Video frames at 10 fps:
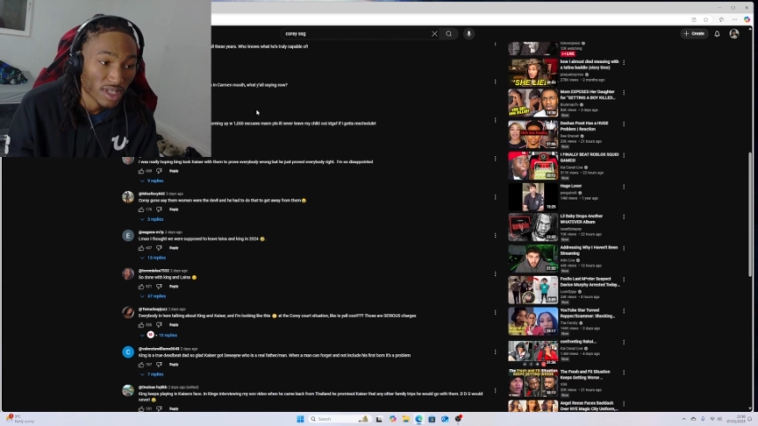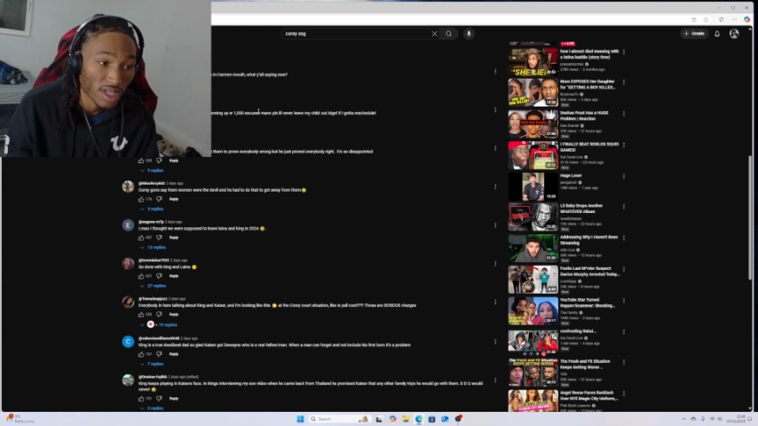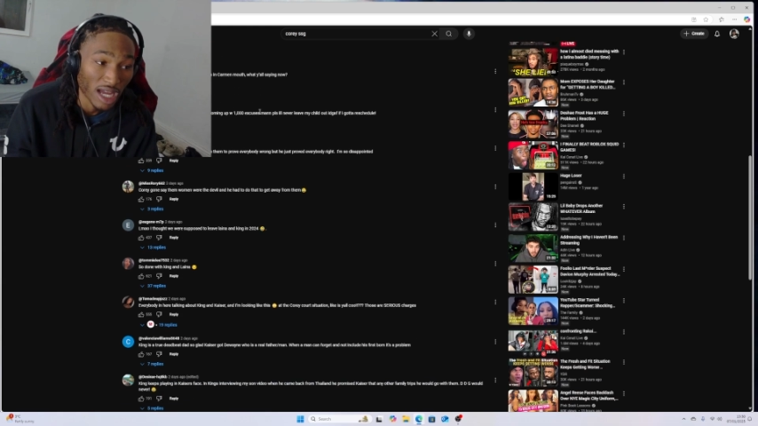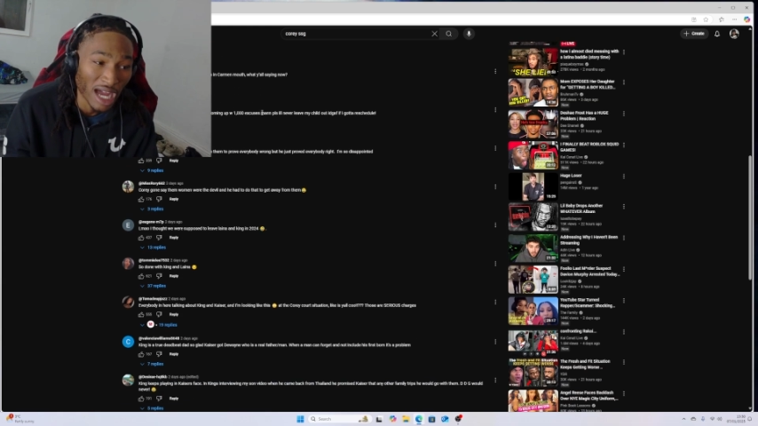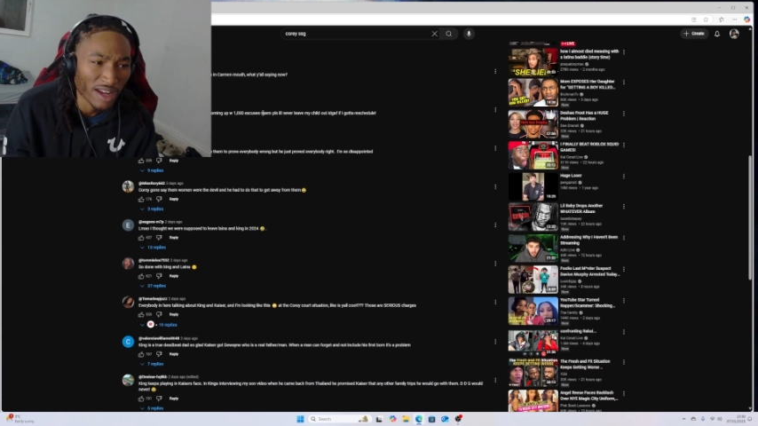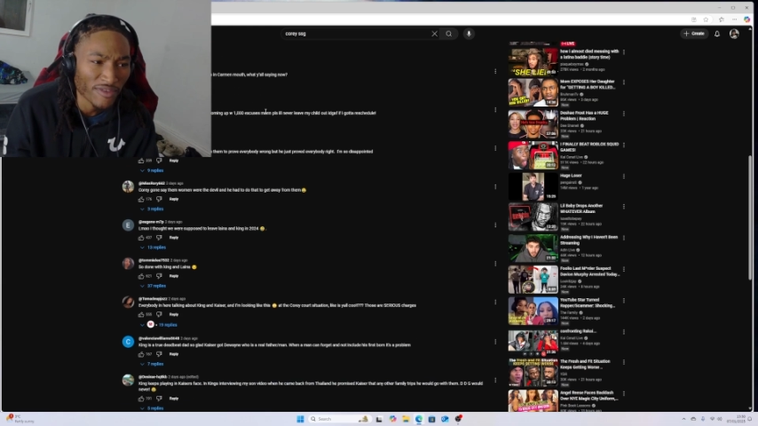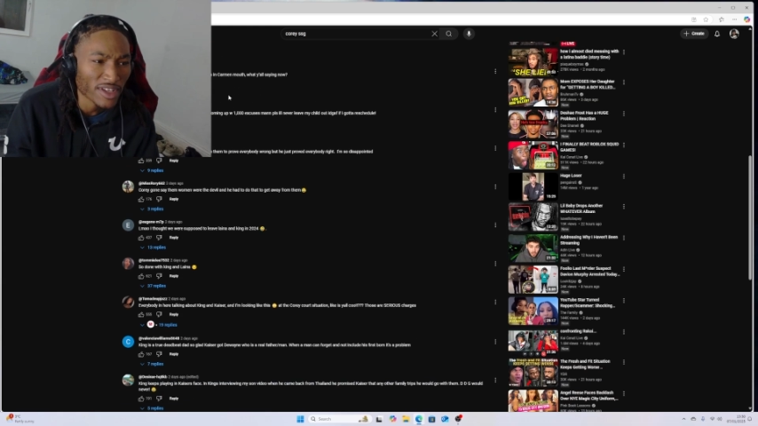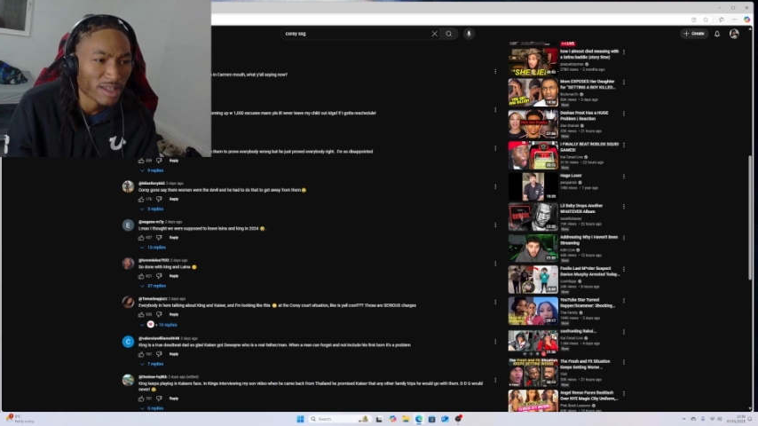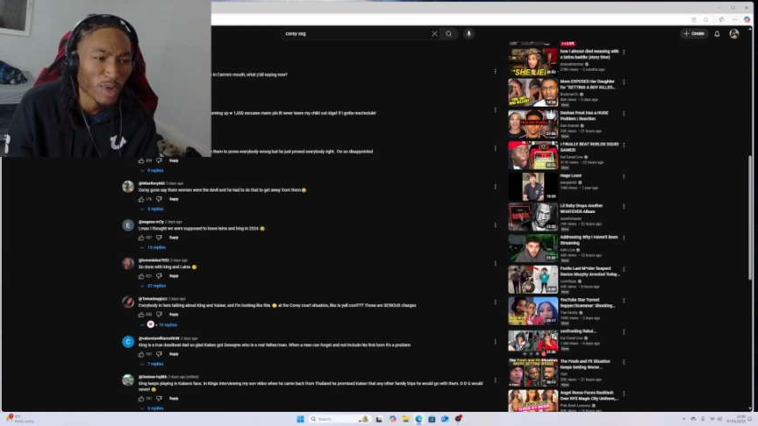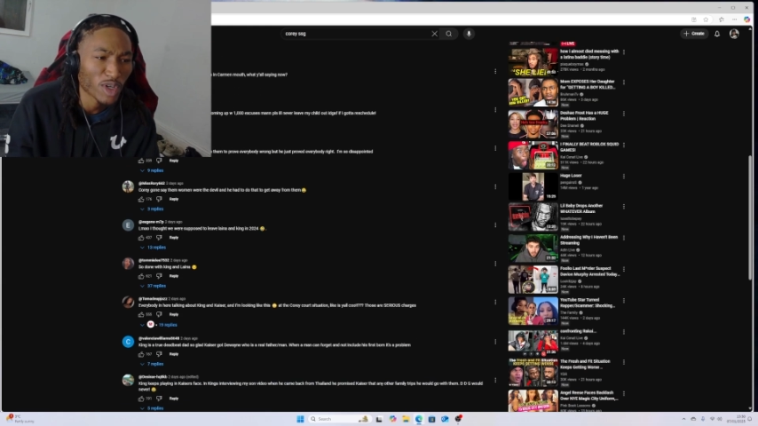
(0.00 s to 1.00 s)
I had a
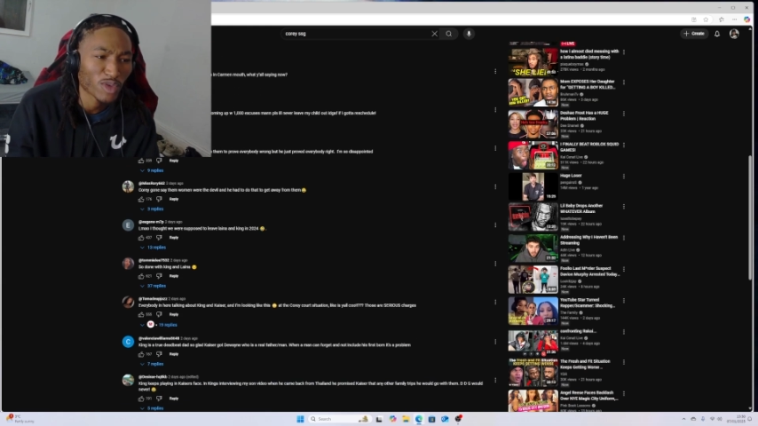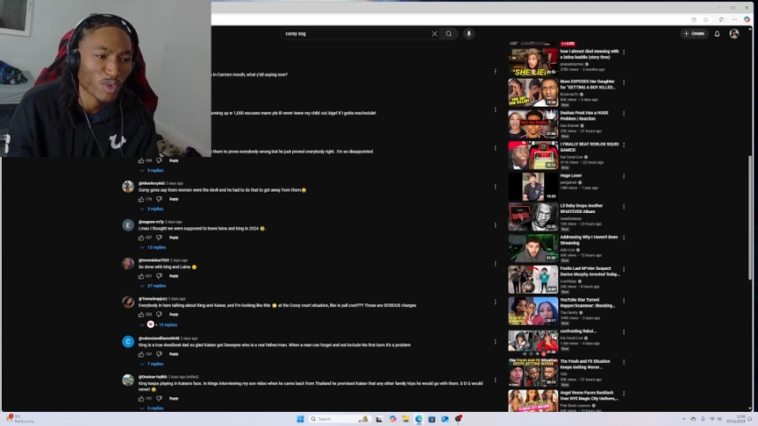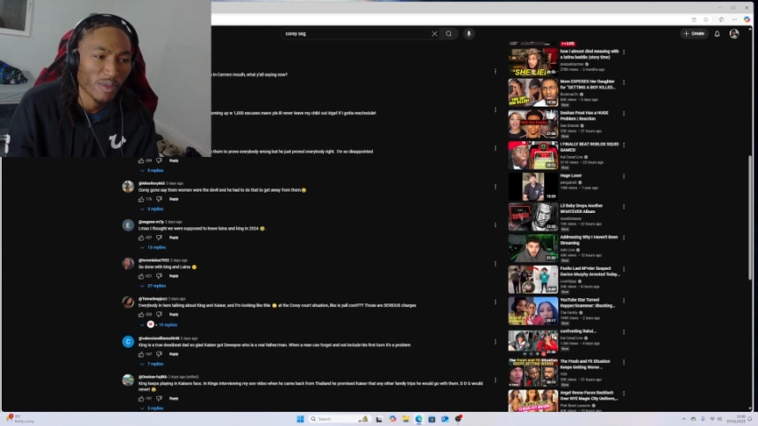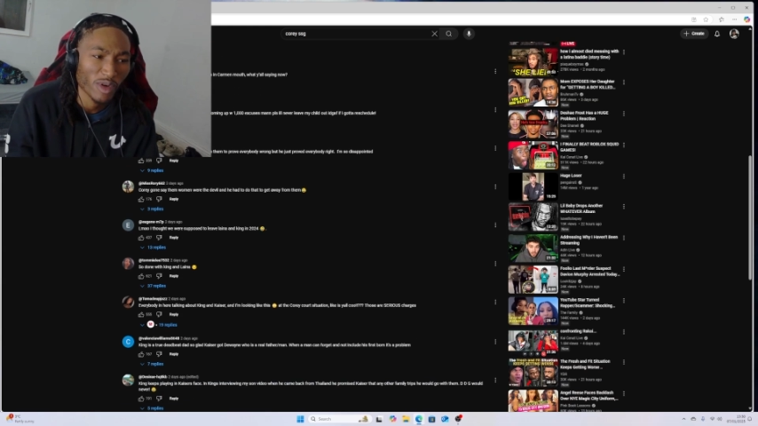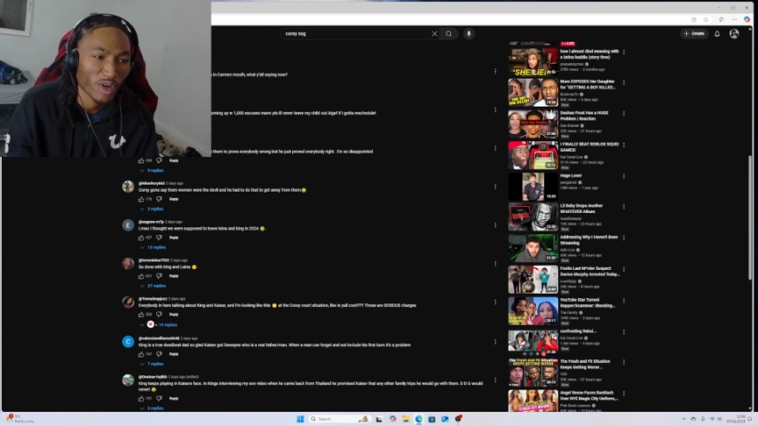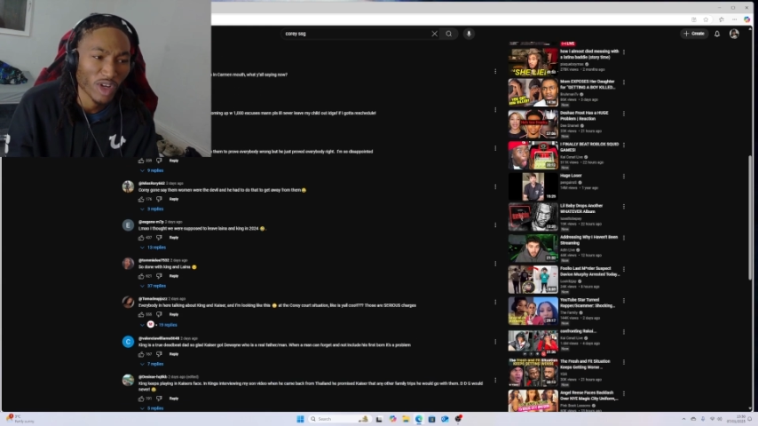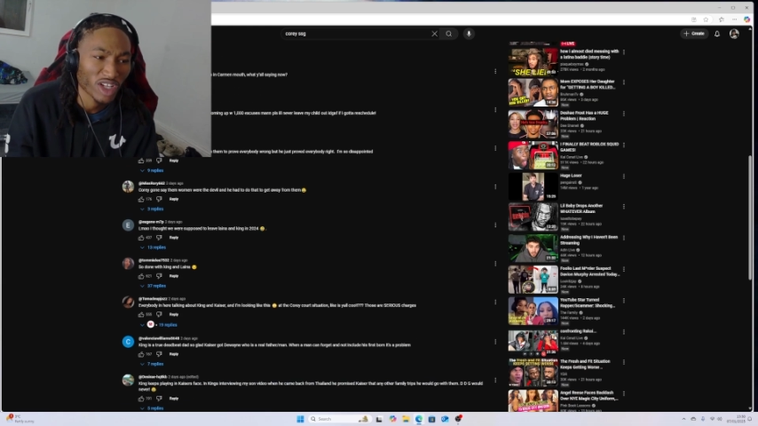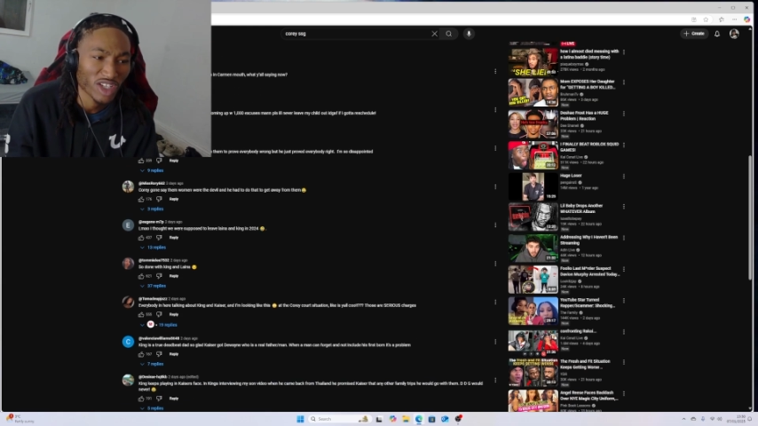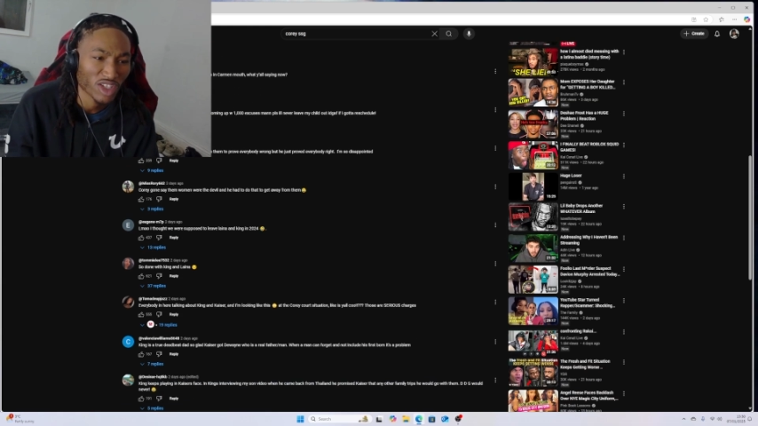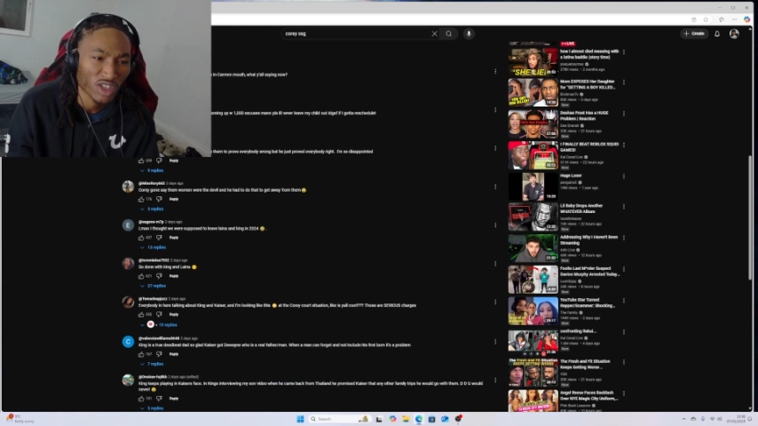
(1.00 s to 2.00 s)
feeling most women are
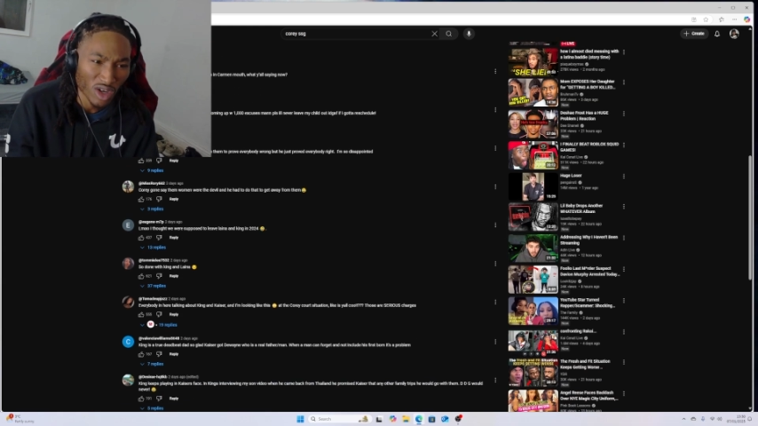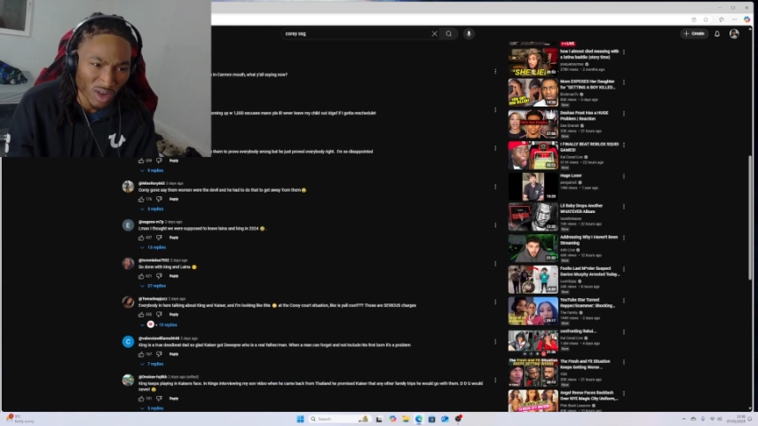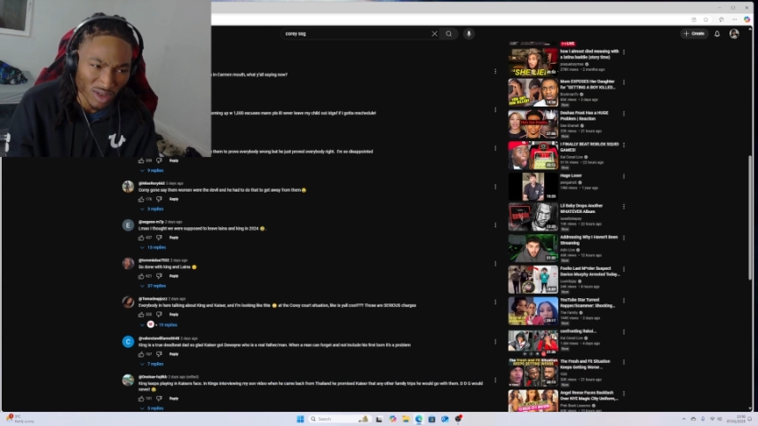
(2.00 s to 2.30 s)
gonna just go,